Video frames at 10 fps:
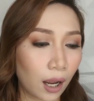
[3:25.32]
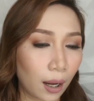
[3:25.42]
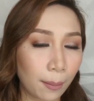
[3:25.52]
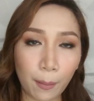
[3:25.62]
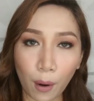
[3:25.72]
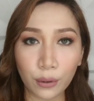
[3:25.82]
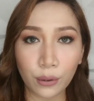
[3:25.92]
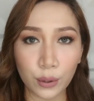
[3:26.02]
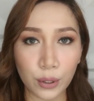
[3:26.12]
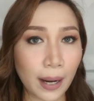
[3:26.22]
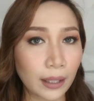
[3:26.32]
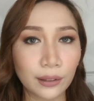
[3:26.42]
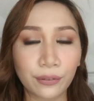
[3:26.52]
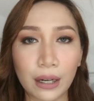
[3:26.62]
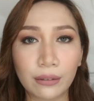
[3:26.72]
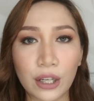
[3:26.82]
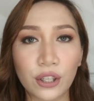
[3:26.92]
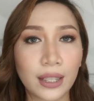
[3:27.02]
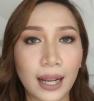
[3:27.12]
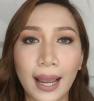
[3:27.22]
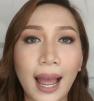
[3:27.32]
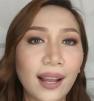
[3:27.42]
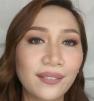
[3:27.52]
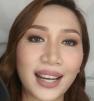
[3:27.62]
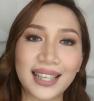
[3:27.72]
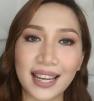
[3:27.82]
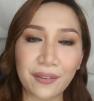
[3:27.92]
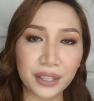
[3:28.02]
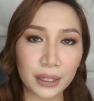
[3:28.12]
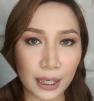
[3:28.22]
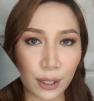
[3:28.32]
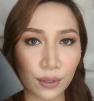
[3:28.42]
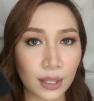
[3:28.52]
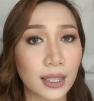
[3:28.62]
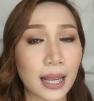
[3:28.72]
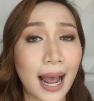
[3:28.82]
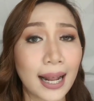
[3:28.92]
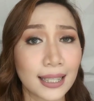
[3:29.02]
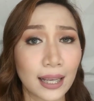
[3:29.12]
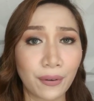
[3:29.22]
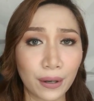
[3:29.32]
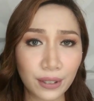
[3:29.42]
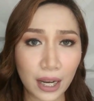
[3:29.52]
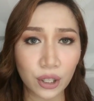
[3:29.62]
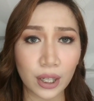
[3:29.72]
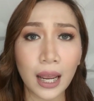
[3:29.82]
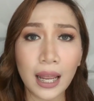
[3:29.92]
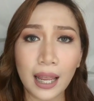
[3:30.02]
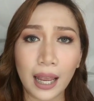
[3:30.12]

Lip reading: among those bottled foundation that I have, I definitely use this as a foundation